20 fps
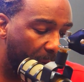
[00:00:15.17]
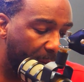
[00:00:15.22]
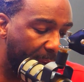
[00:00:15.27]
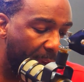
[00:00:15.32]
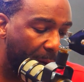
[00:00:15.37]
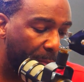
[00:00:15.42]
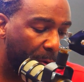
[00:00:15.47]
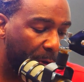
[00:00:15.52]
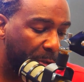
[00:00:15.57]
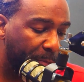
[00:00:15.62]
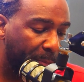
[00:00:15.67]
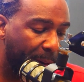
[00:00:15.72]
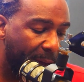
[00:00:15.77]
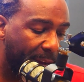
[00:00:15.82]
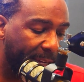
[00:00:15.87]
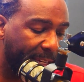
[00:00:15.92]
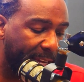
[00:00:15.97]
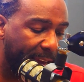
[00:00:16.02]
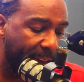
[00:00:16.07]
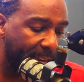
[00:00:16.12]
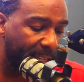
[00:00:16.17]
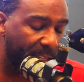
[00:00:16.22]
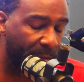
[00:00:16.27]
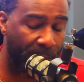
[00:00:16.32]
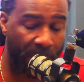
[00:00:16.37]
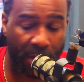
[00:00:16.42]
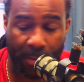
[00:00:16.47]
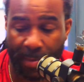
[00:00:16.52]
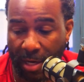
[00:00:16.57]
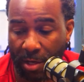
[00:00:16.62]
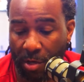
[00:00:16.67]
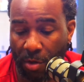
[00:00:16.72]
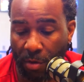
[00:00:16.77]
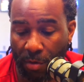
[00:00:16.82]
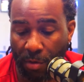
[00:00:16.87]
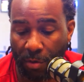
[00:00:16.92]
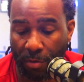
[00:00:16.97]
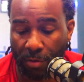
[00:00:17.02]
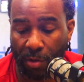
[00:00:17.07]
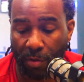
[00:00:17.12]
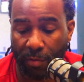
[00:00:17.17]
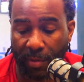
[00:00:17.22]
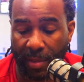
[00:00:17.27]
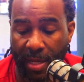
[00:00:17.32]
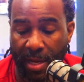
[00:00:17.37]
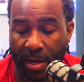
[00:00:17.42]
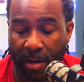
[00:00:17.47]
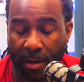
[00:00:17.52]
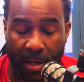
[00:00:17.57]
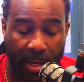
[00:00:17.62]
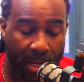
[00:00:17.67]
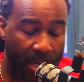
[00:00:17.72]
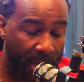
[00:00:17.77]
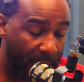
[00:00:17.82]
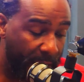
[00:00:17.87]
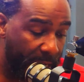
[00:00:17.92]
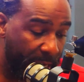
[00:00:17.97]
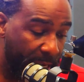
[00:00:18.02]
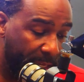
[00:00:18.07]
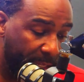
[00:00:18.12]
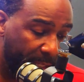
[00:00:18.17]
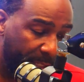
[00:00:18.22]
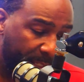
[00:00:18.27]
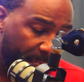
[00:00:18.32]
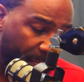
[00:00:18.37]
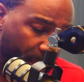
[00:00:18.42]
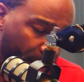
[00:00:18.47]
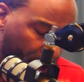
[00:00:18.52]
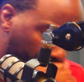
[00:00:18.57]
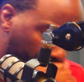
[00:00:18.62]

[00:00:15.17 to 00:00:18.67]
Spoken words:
Cowboys podcast, and one of my co-hosts over there is